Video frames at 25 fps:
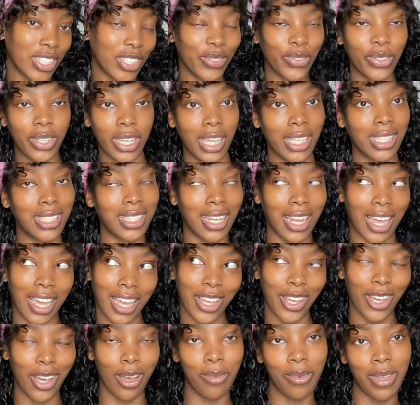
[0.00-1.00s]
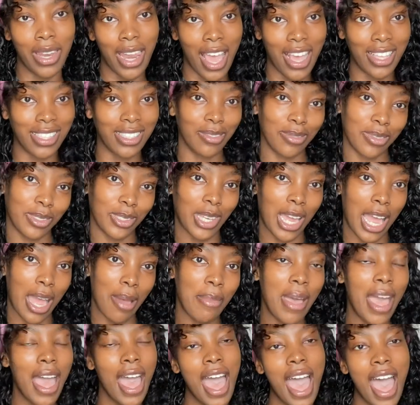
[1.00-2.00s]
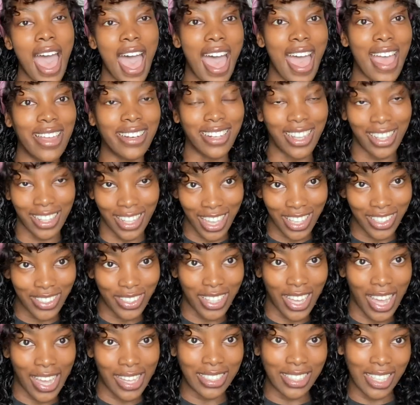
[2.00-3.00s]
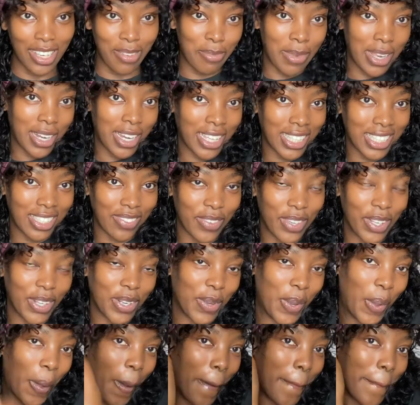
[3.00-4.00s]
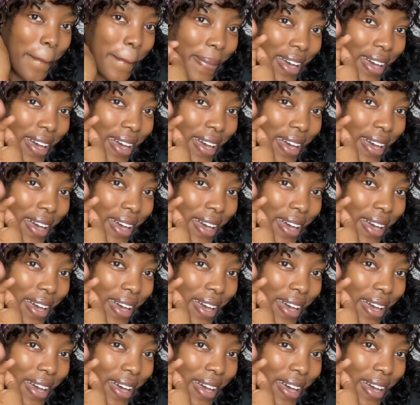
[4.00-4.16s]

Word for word: Don't forget to like, comment and subscribe, and I'll catch you guys in my next video.